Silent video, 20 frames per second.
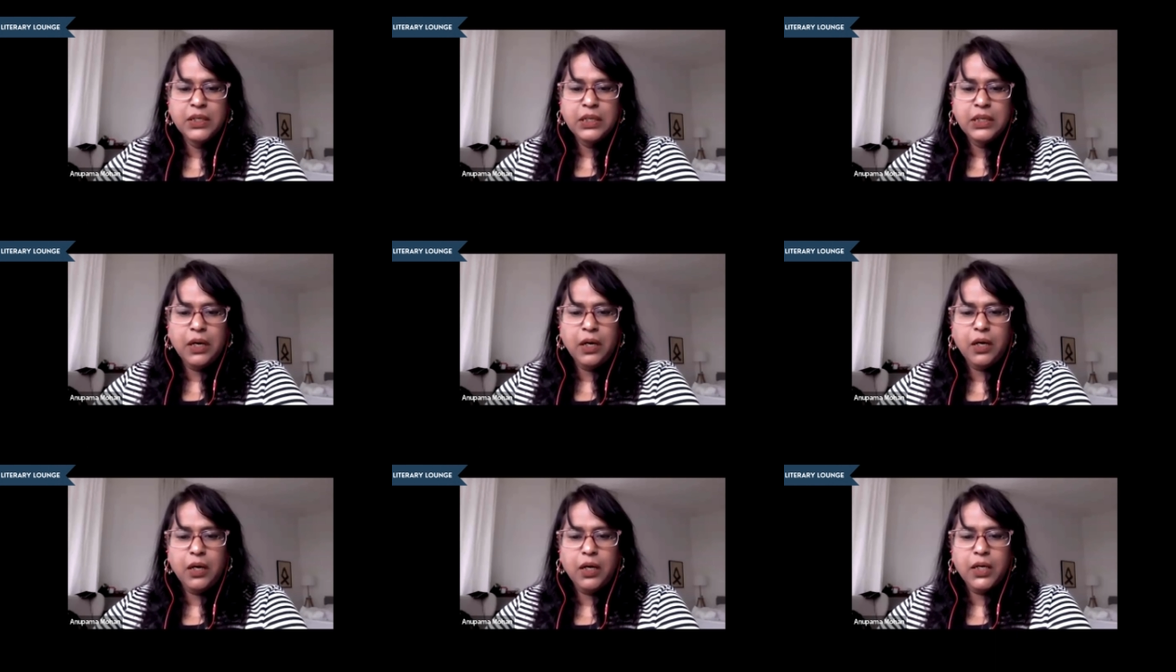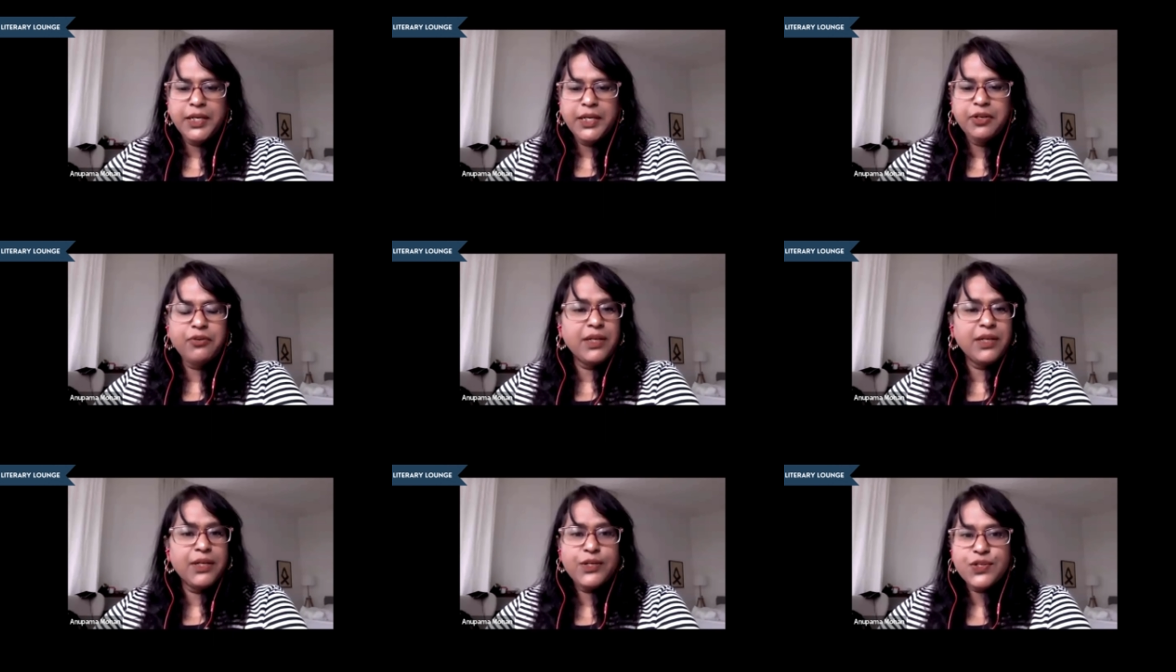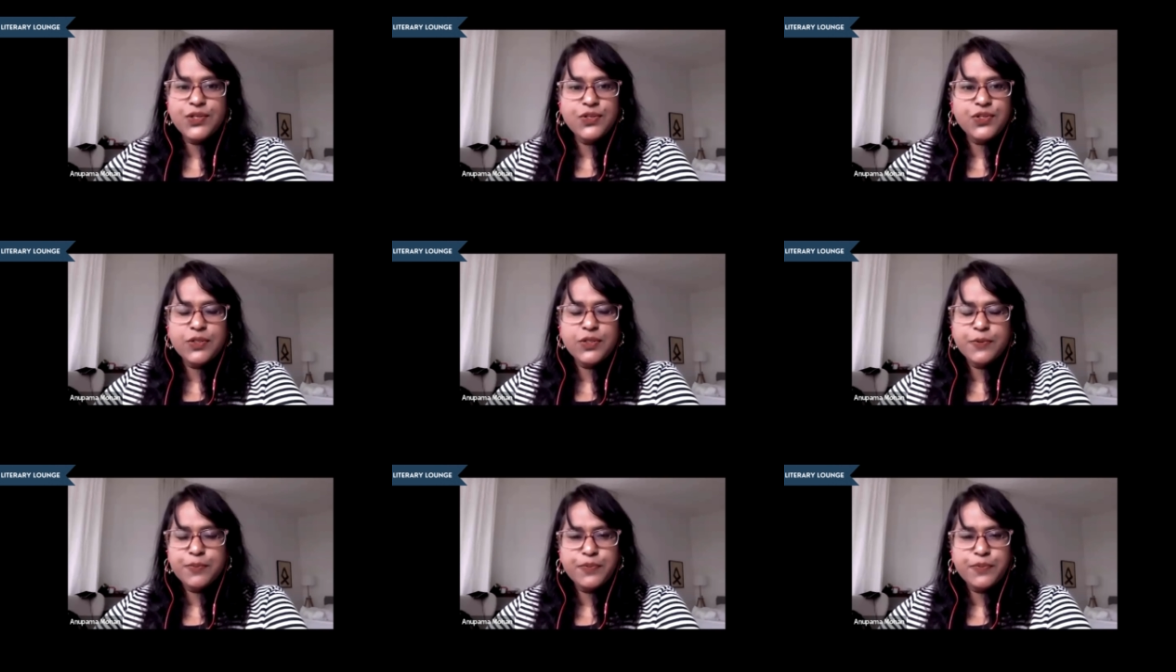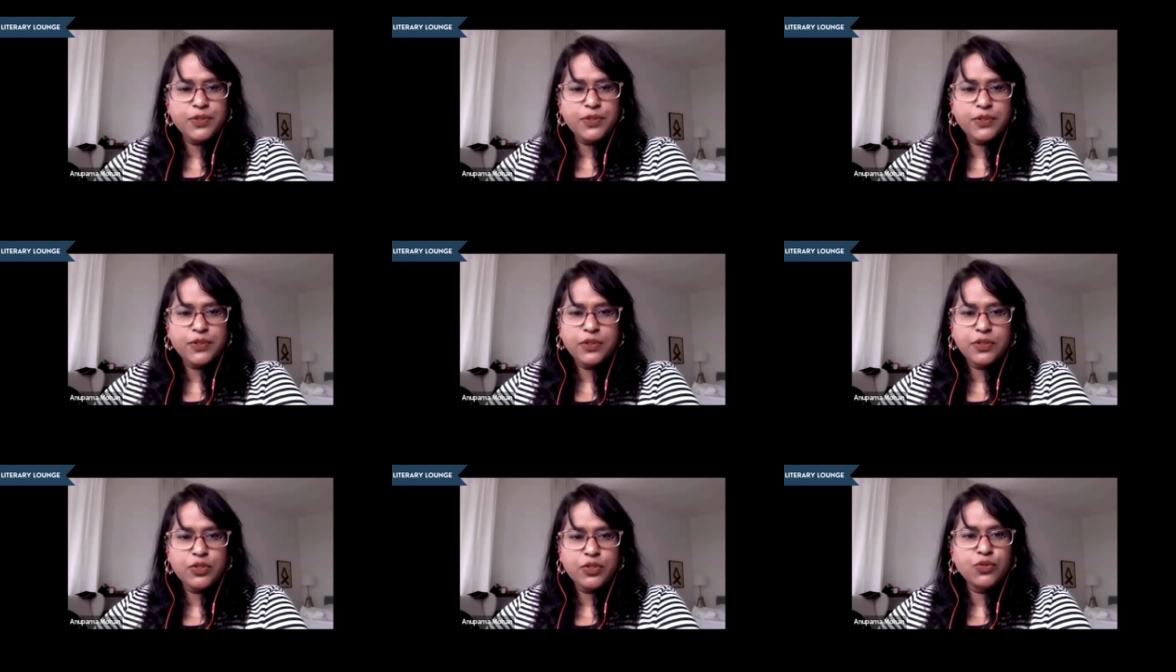uh, in relationships
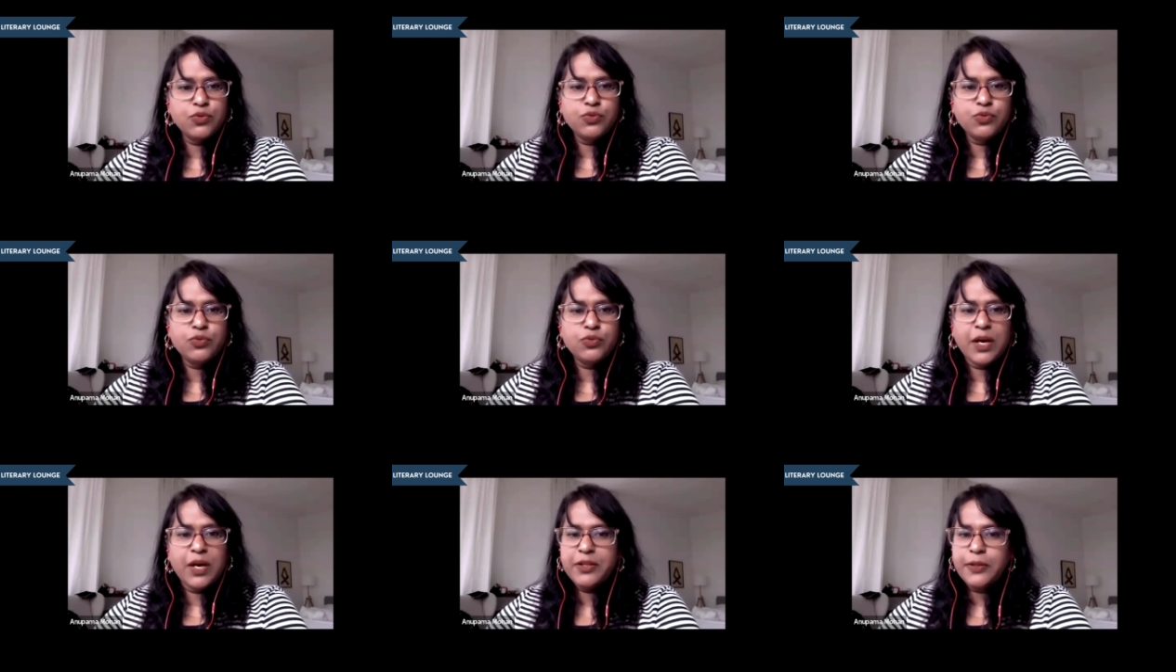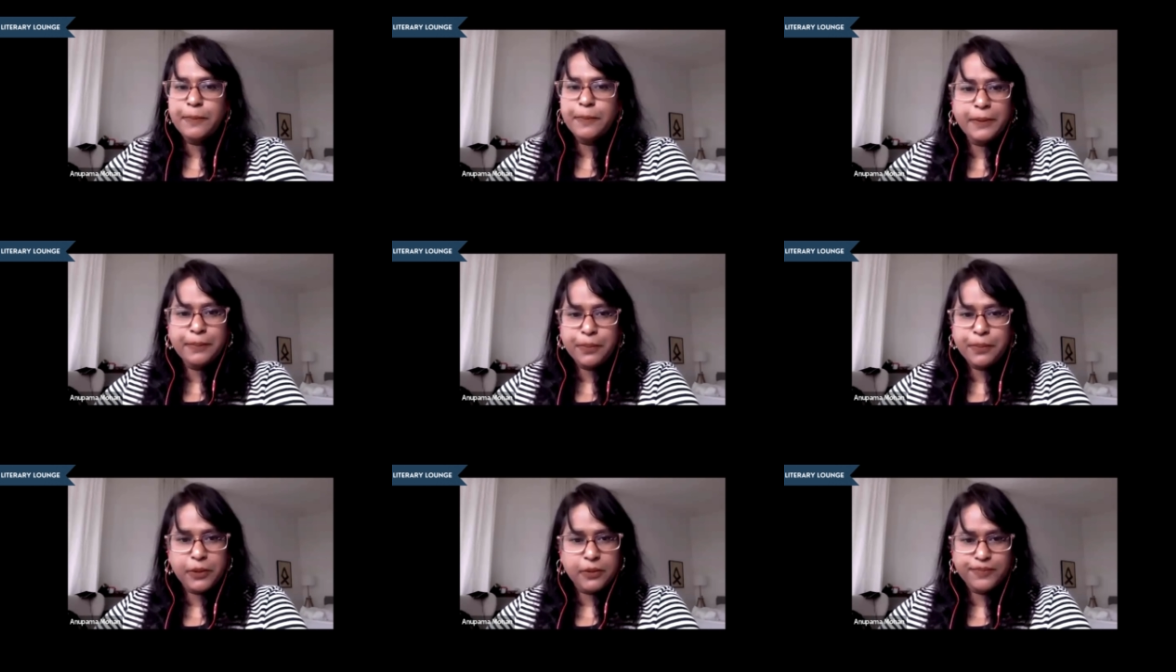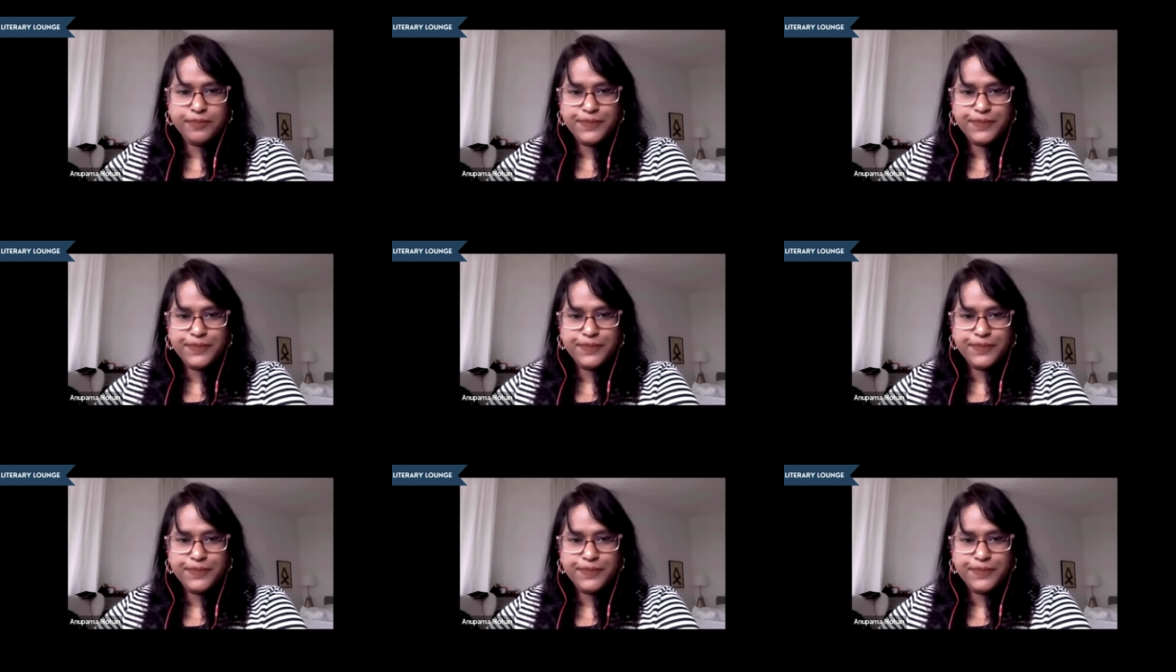to other people